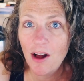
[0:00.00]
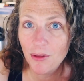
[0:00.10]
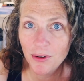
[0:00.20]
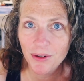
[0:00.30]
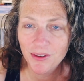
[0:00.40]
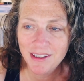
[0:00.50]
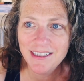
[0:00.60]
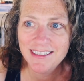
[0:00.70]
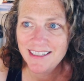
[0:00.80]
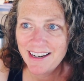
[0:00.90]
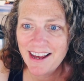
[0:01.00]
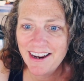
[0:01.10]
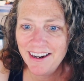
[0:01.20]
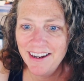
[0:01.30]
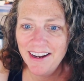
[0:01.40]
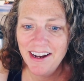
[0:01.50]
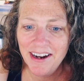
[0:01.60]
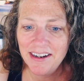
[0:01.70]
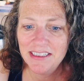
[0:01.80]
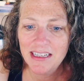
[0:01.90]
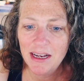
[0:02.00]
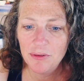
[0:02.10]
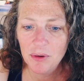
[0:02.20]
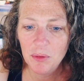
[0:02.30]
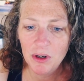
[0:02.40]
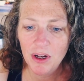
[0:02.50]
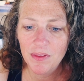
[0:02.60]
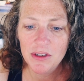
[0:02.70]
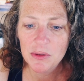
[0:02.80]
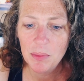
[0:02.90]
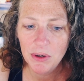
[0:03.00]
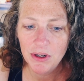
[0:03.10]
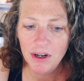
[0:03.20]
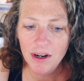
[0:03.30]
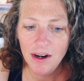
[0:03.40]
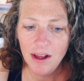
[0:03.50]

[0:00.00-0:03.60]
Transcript: other things today aside from work on this book,